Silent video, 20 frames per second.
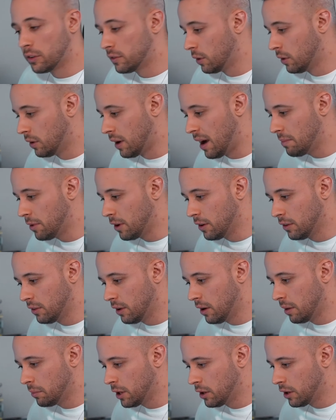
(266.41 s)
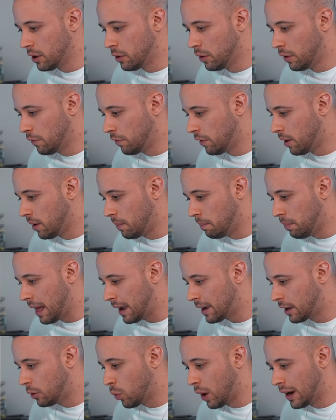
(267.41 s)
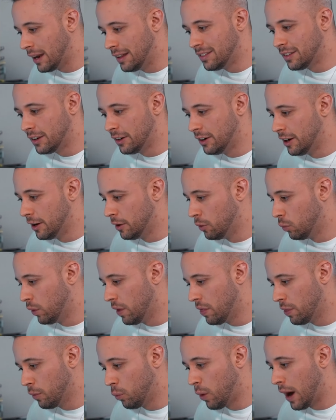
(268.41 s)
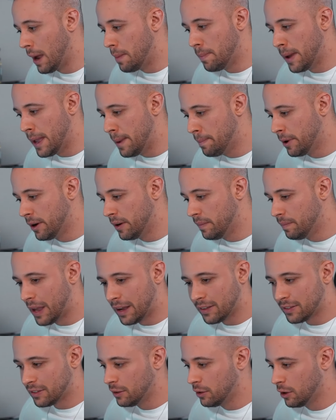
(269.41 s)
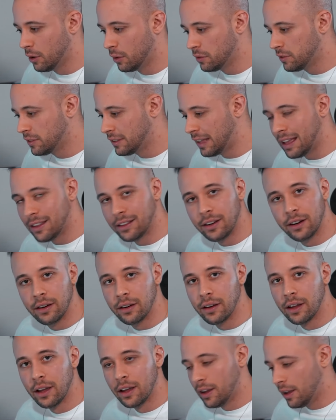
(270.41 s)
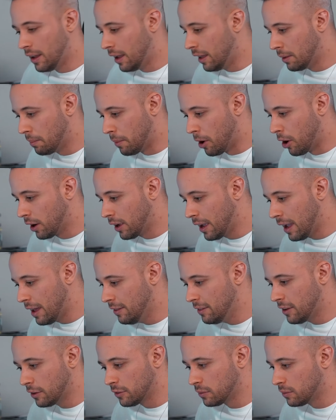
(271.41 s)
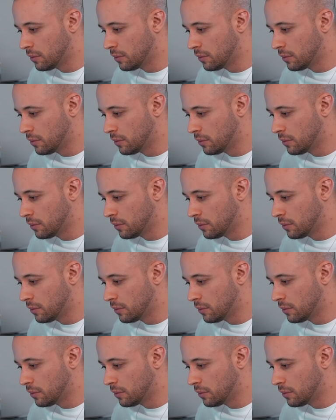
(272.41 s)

So I'm gonna go with black and white interior with white paper. That's, you know, standard in the market.